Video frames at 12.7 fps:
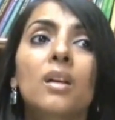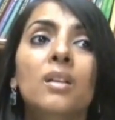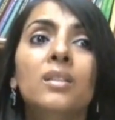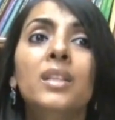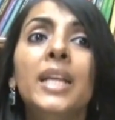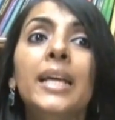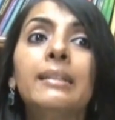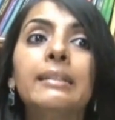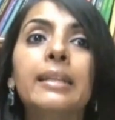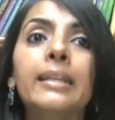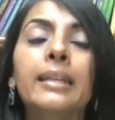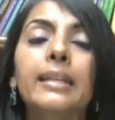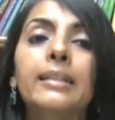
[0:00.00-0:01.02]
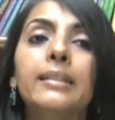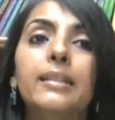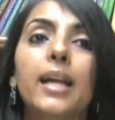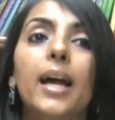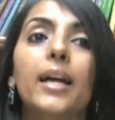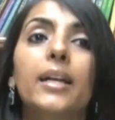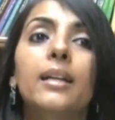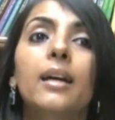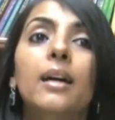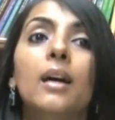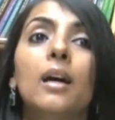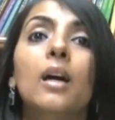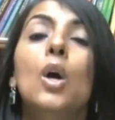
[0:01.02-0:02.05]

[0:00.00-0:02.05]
The next thing is that